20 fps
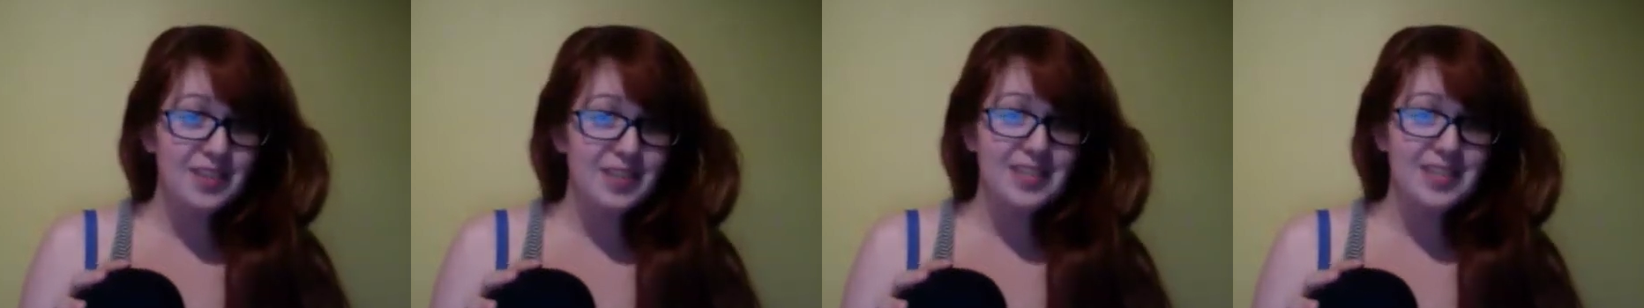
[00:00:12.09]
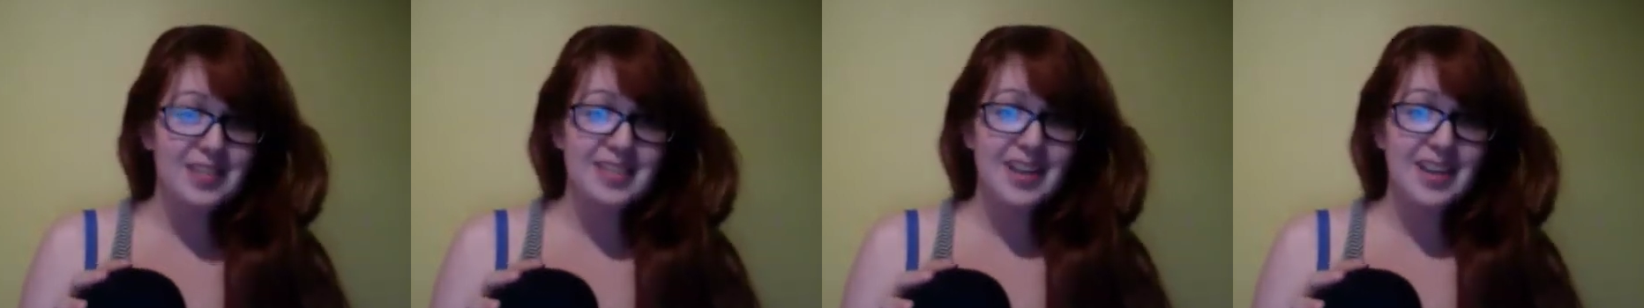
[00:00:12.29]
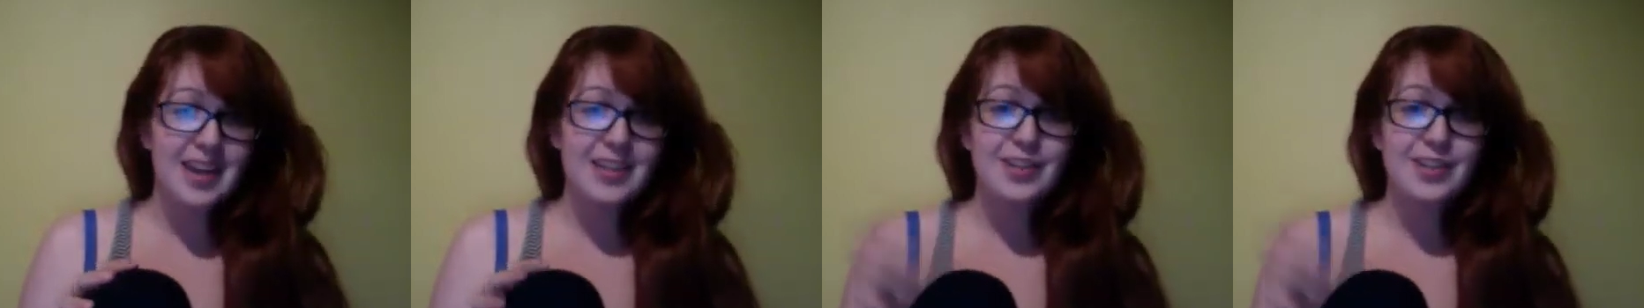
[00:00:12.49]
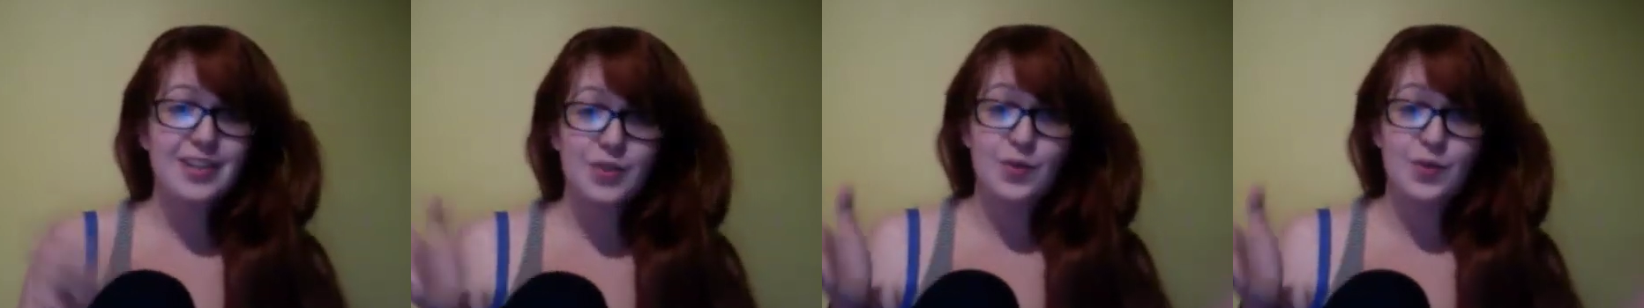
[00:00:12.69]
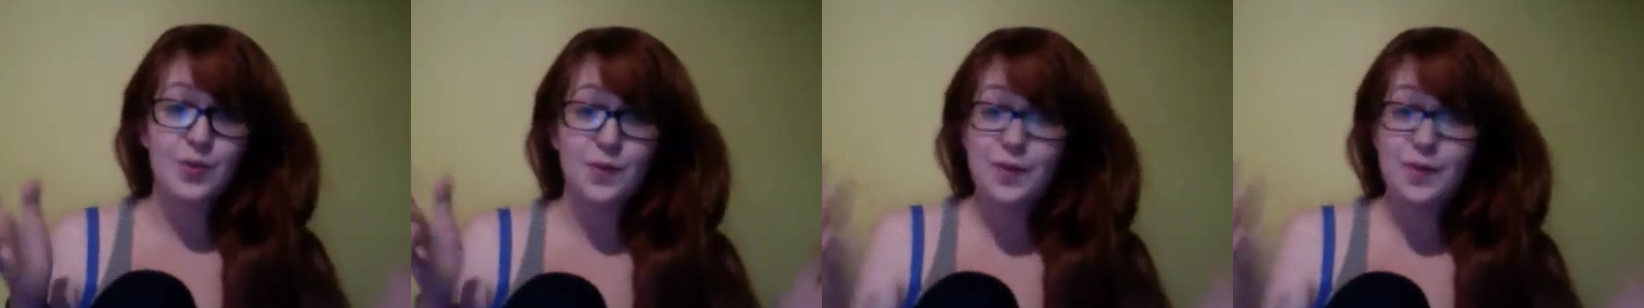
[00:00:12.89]
decided to
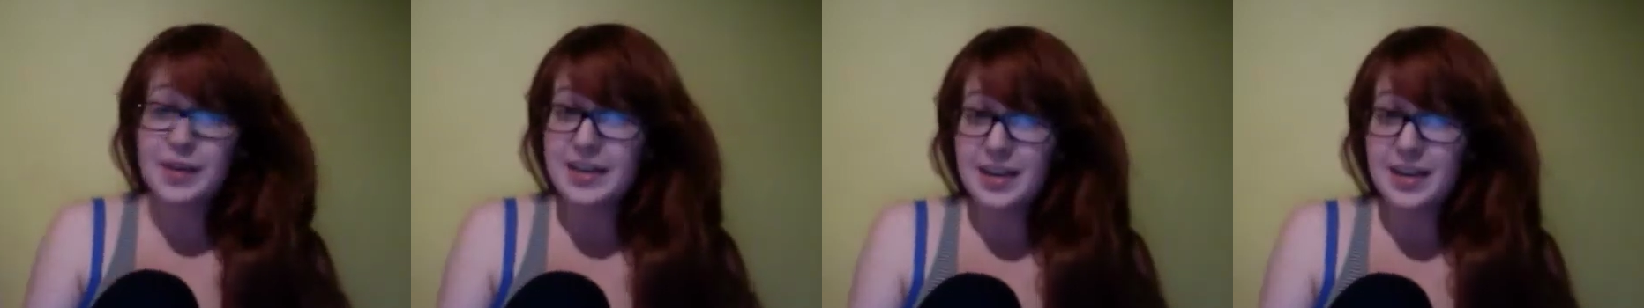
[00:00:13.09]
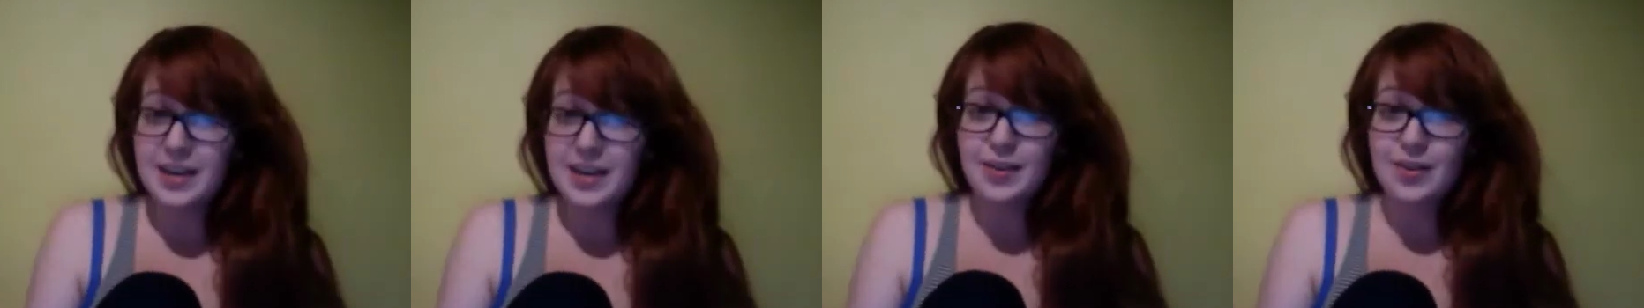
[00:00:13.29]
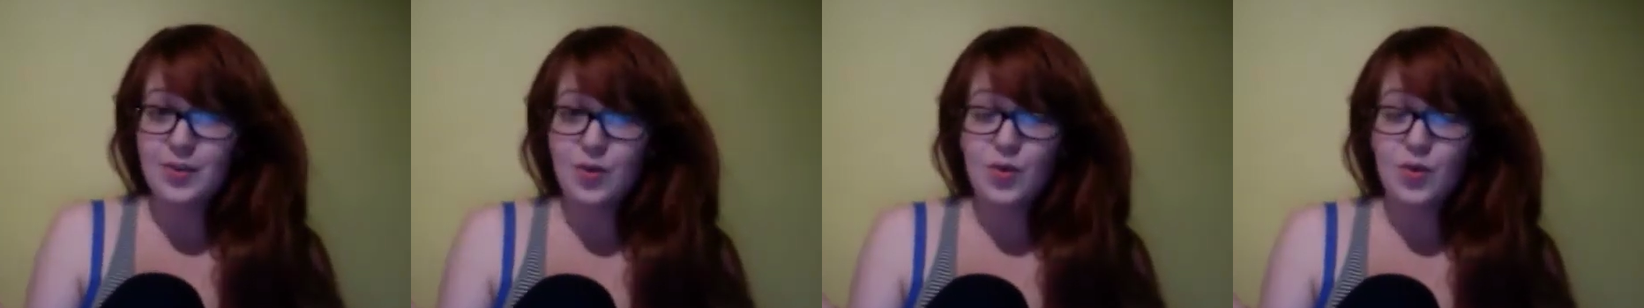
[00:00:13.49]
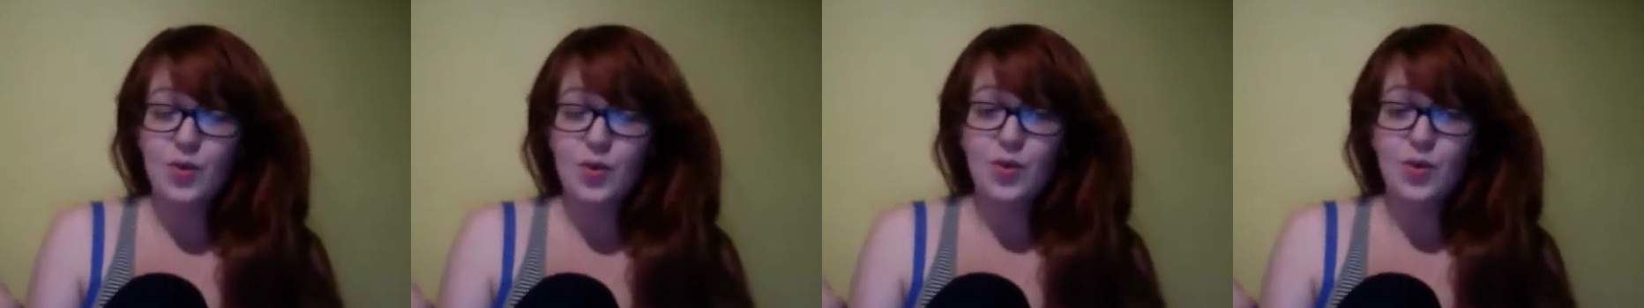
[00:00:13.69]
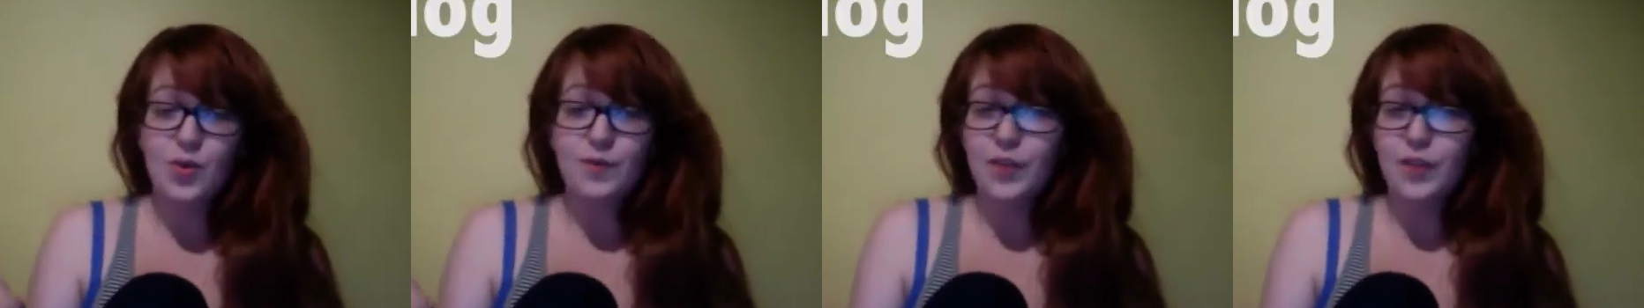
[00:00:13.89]
do Veda
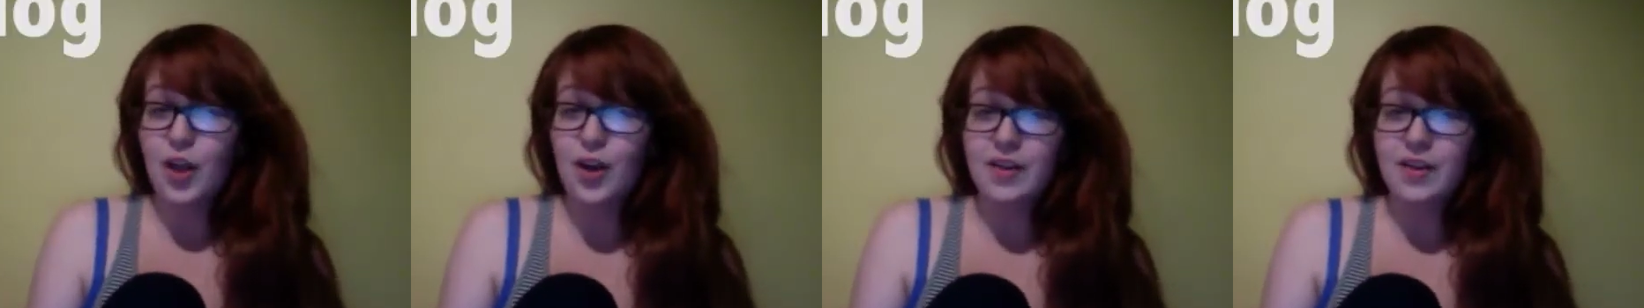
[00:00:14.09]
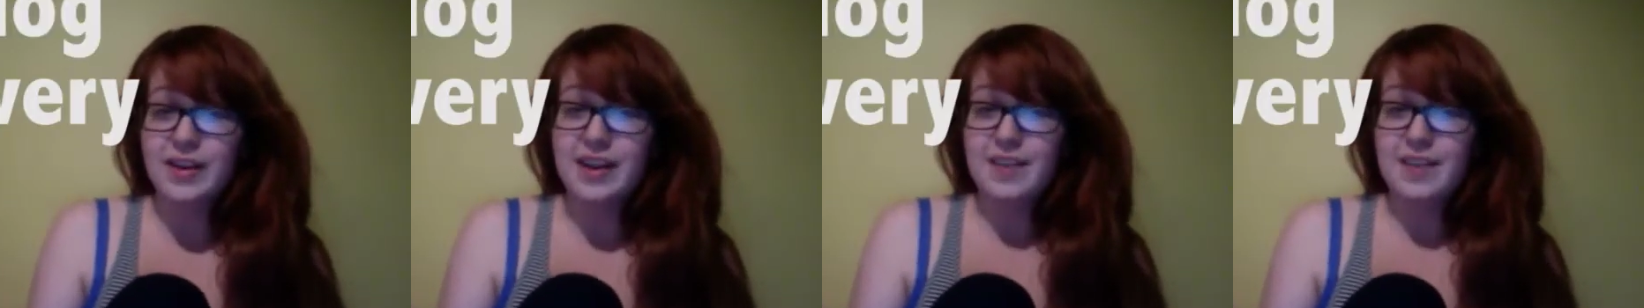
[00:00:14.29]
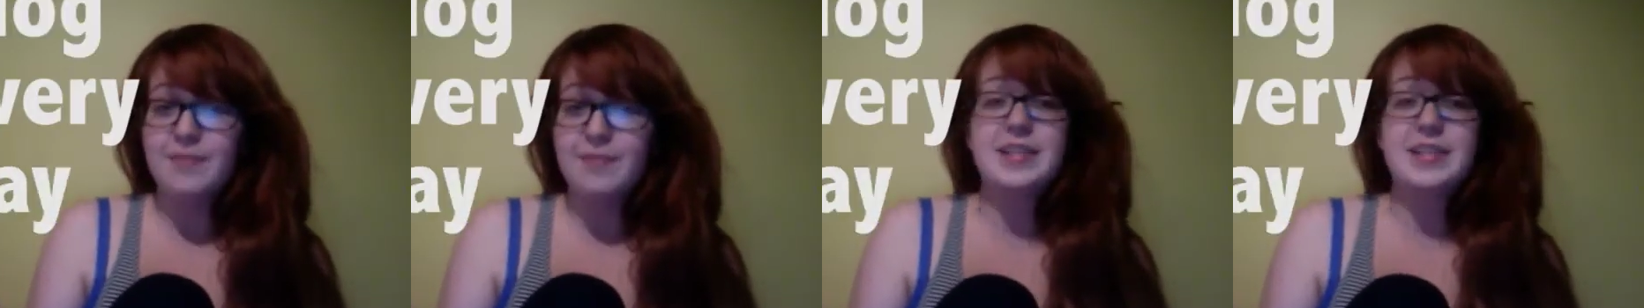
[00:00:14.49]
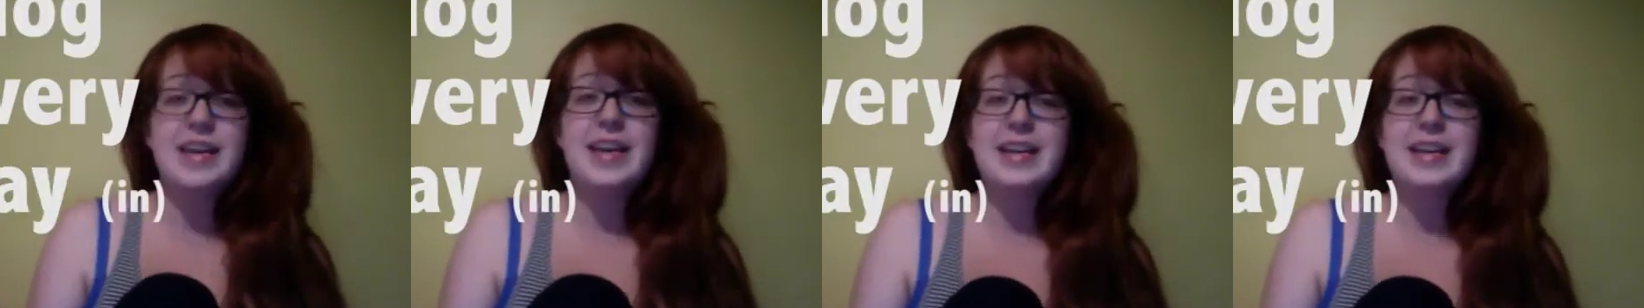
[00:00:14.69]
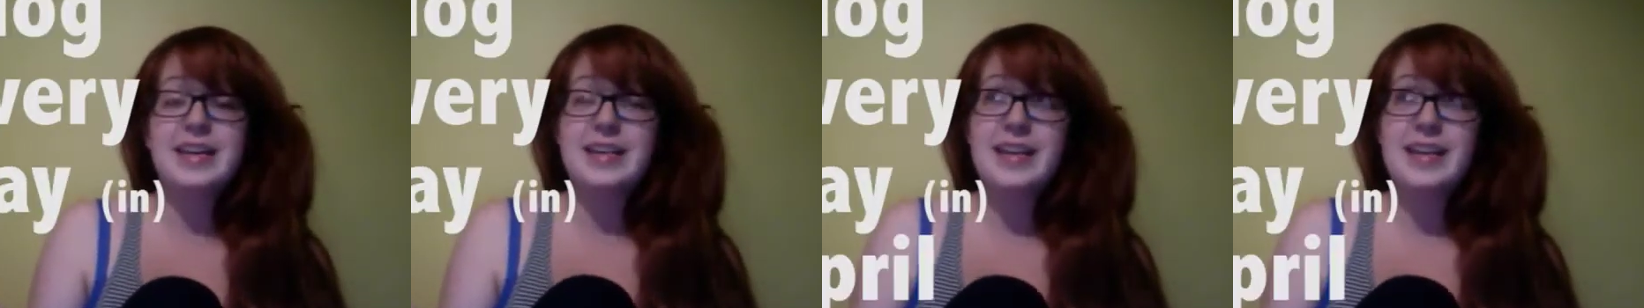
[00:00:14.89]
or vlog every day
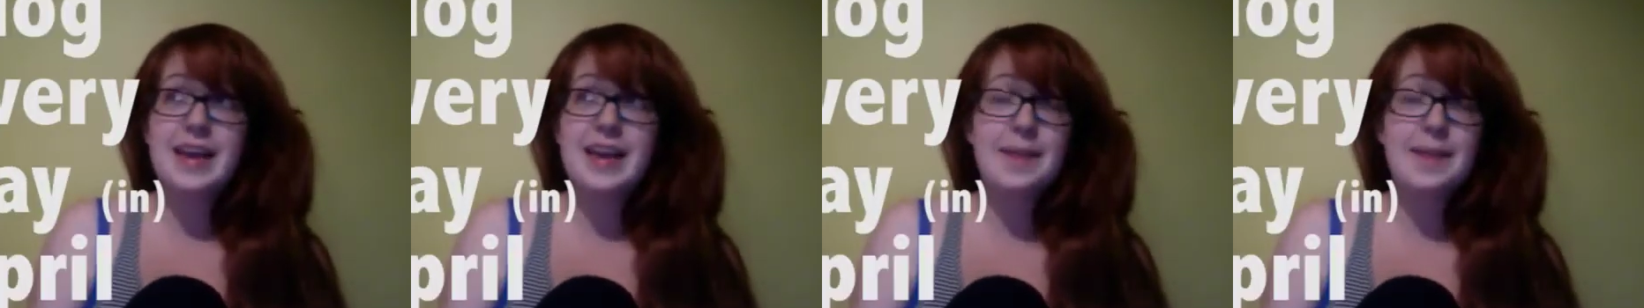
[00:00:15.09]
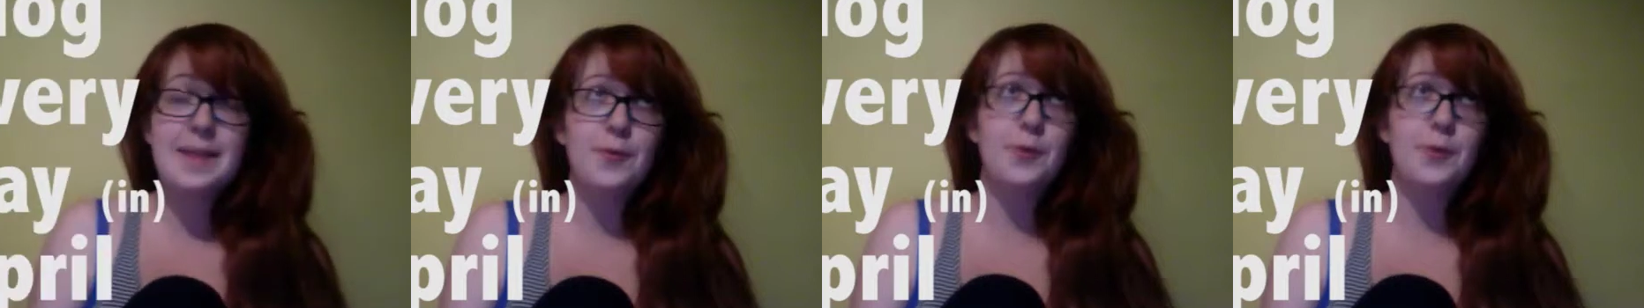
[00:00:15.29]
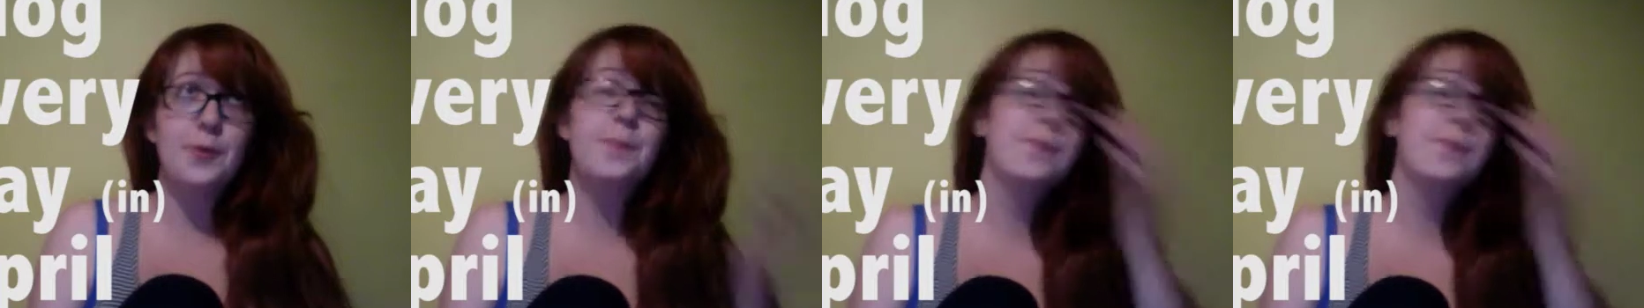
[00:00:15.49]
in April.